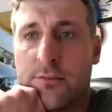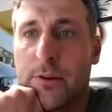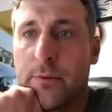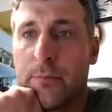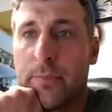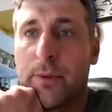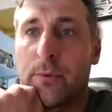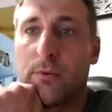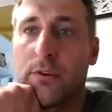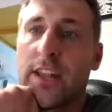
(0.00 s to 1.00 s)
and
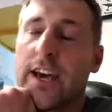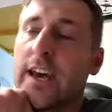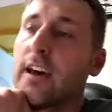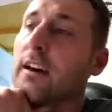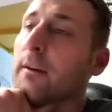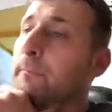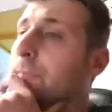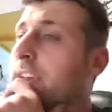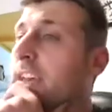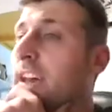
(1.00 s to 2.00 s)
people like that.
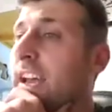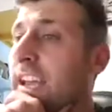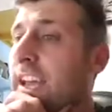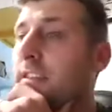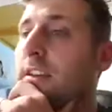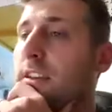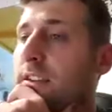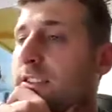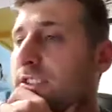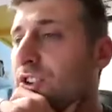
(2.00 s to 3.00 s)
Again,
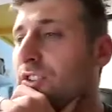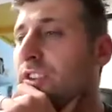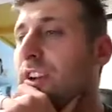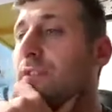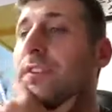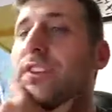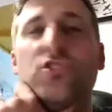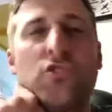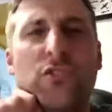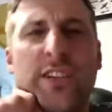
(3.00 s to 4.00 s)
it's not the overly
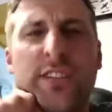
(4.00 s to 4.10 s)
strongest